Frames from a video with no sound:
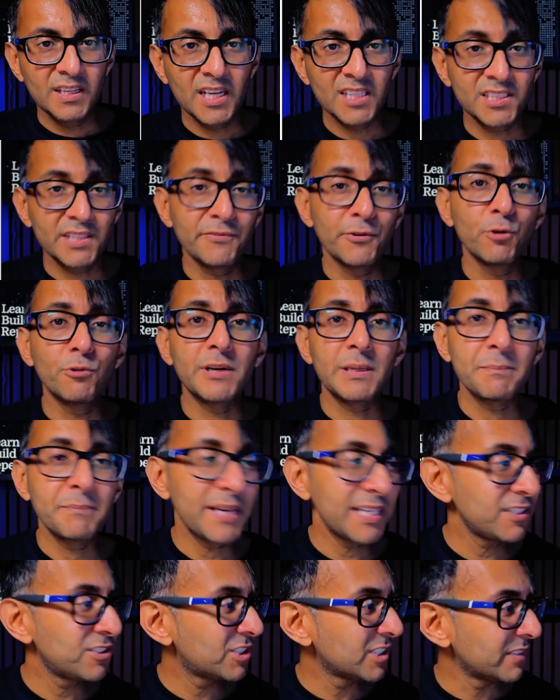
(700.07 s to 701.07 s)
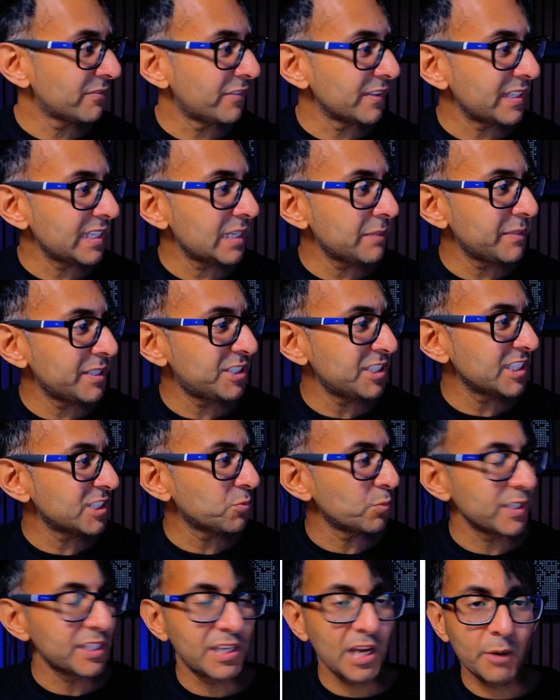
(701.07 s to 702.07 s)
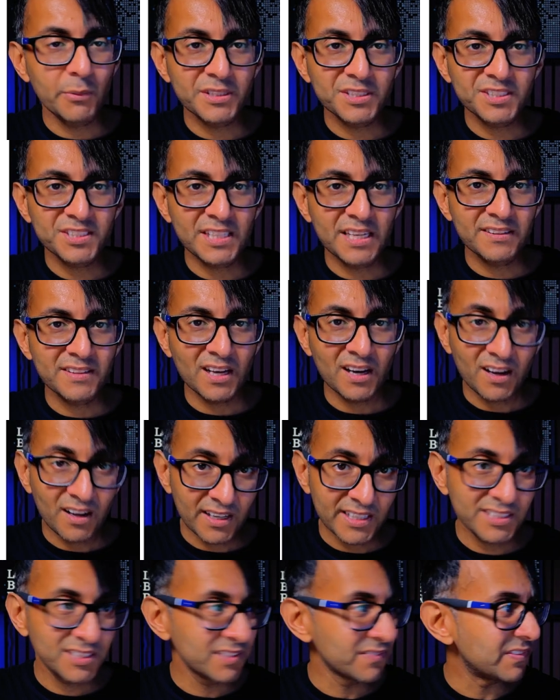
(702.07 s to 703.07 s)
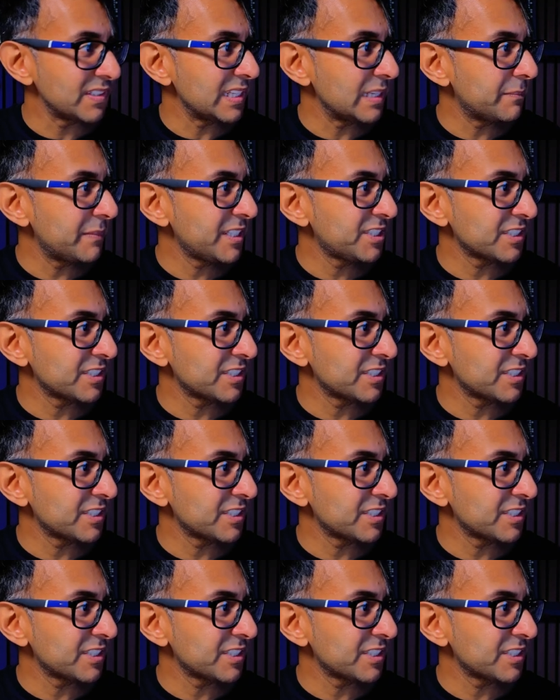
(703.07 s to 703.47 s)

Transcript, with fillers: As I've already mentioned, for the images, we go and set the height of the image,